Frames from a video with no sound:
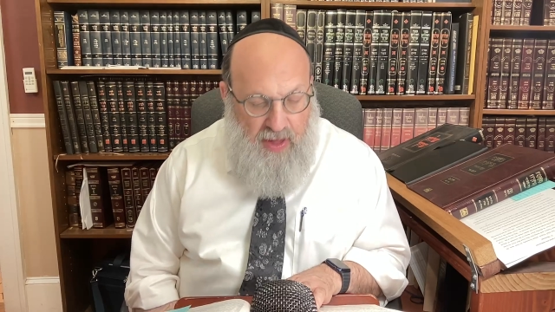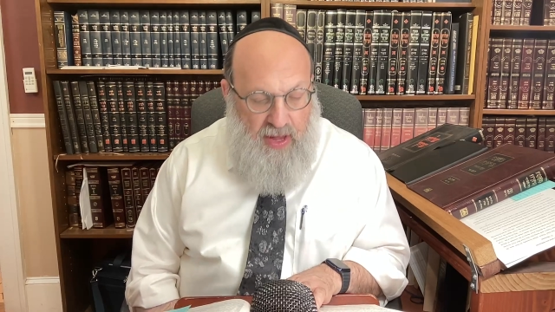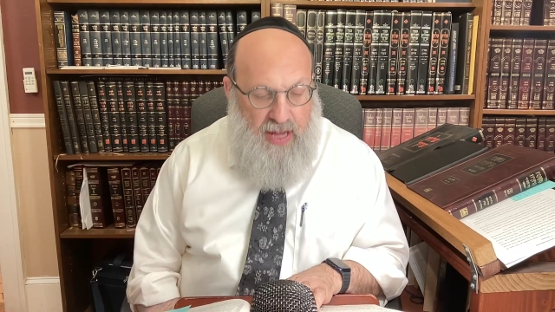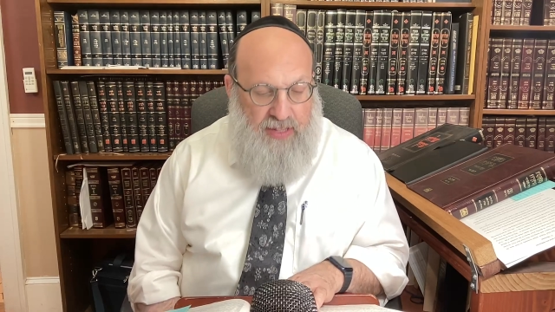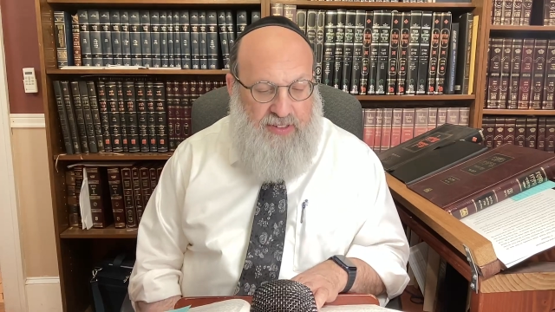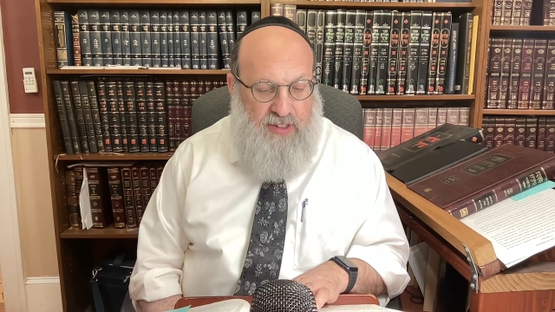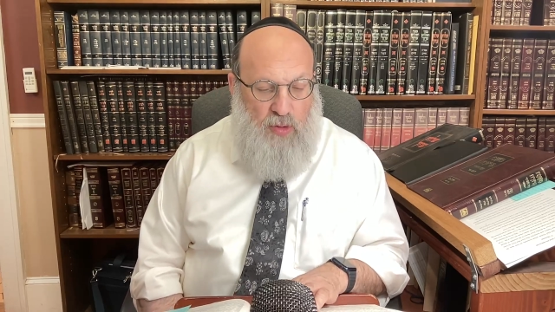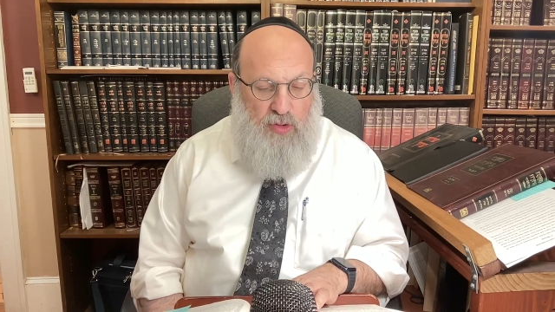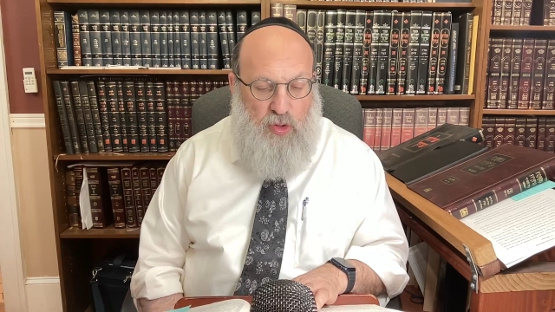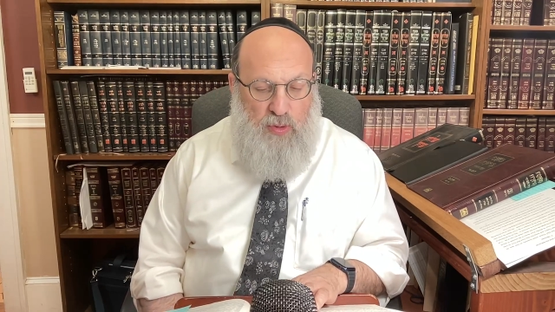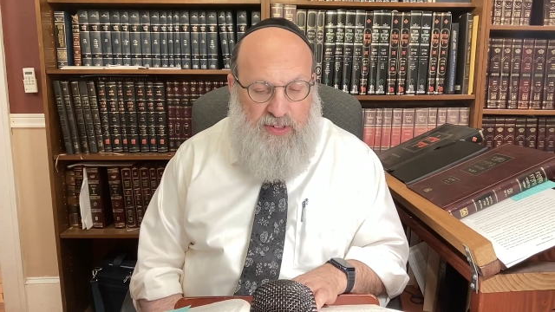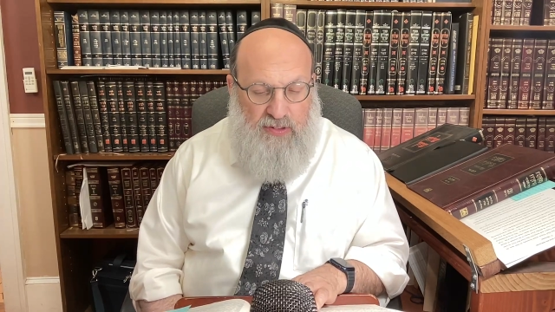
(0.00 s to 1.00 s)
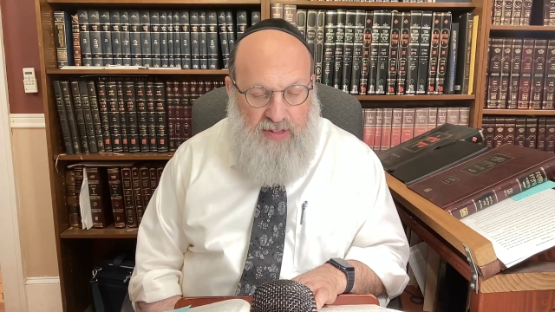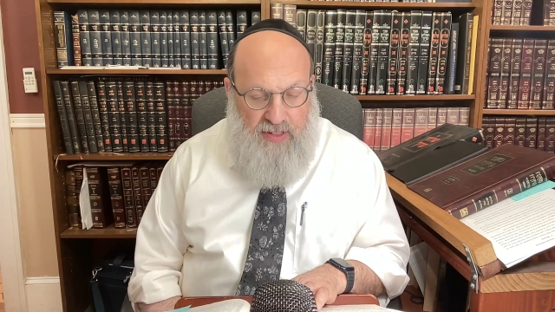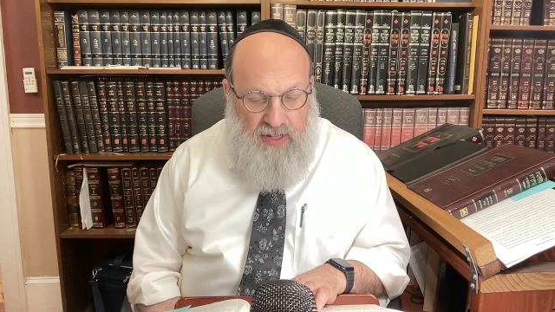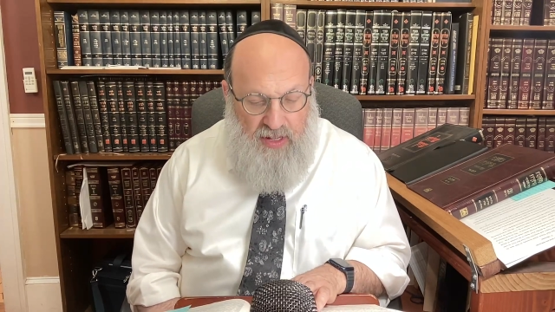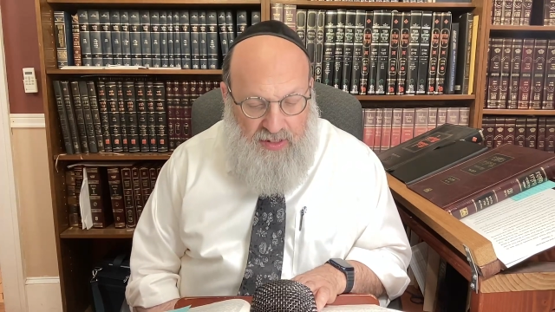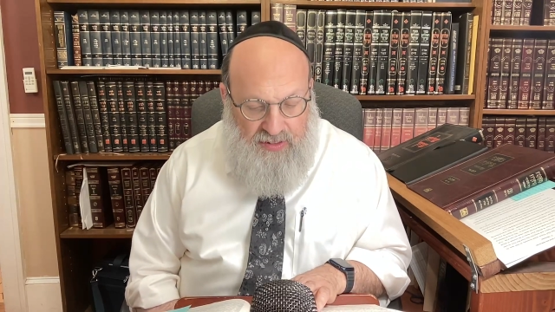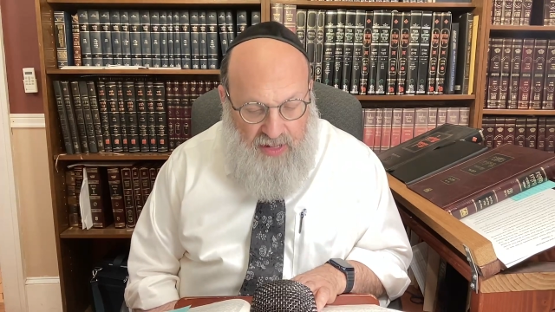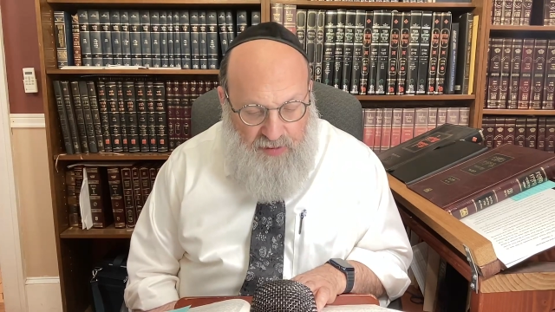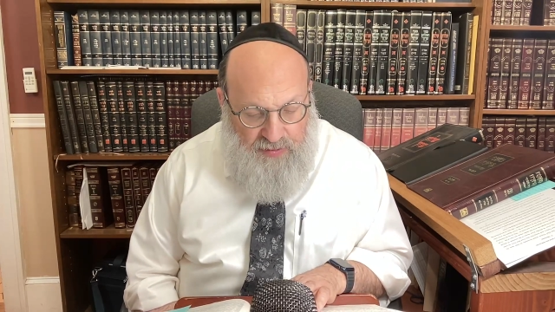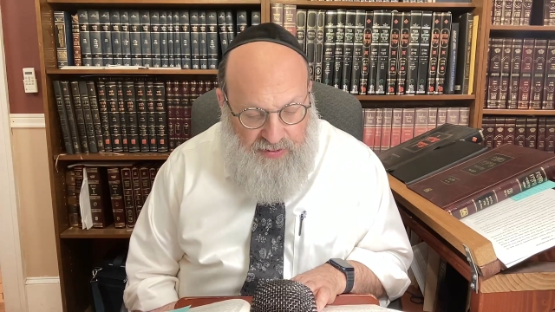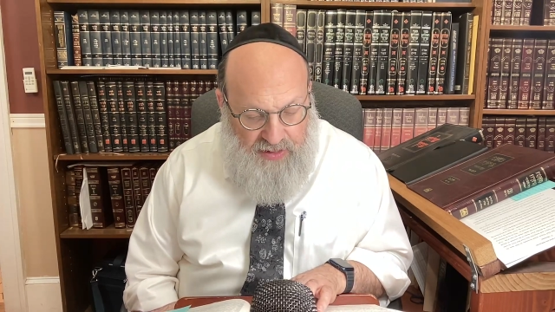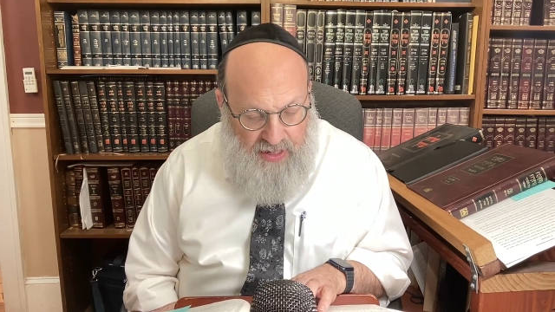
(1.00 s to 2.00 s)
and so too it's written in the
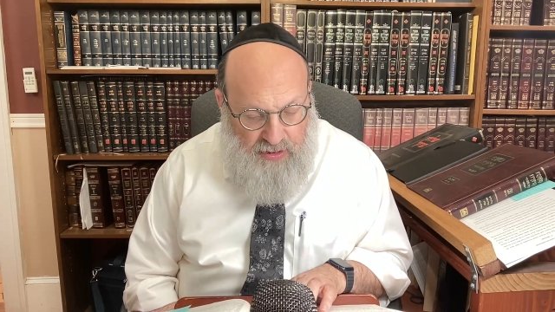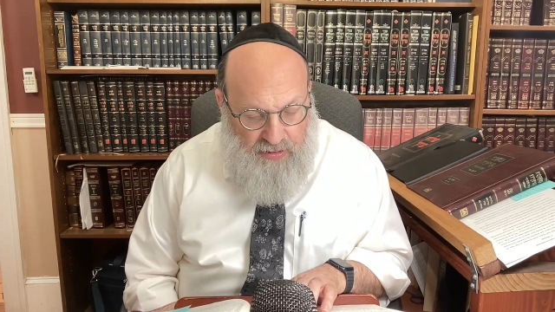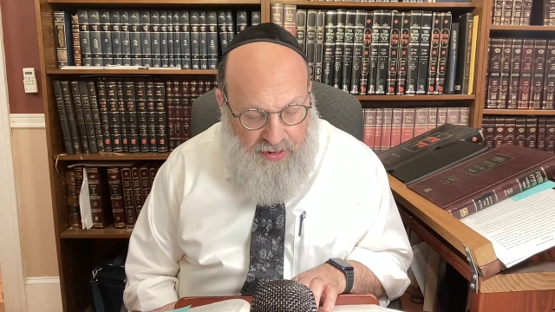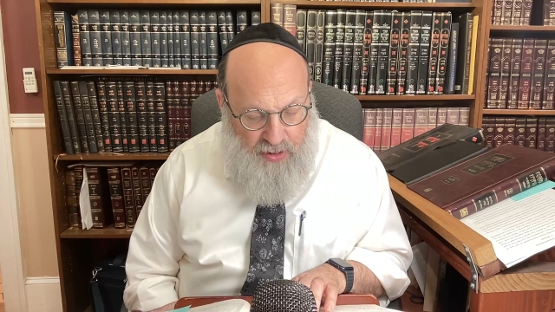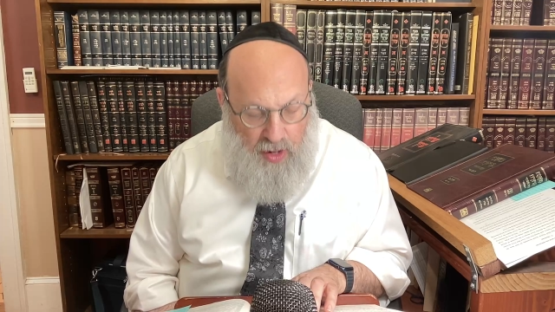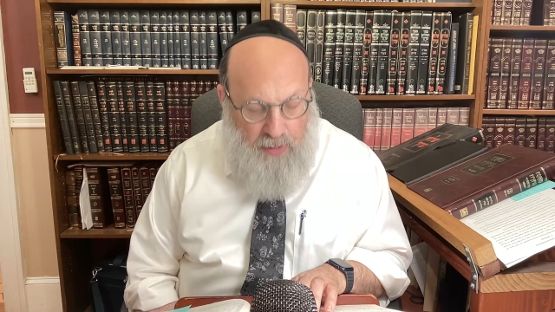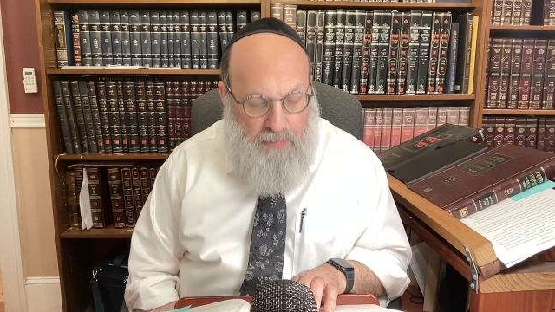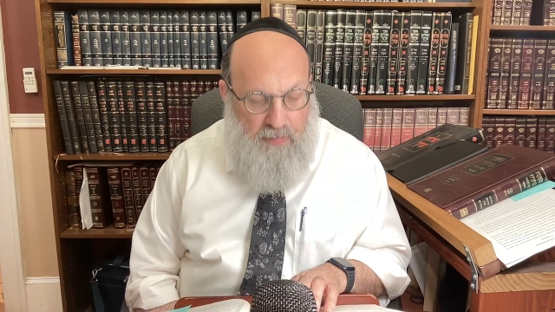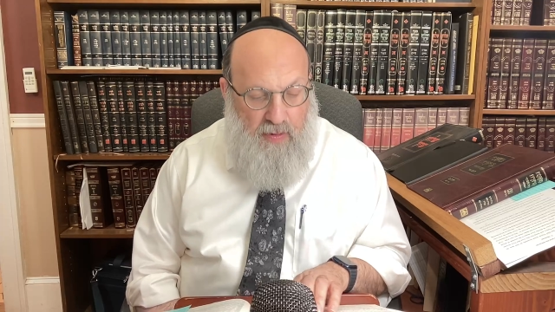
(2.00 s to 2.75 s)
sefer seder hayom.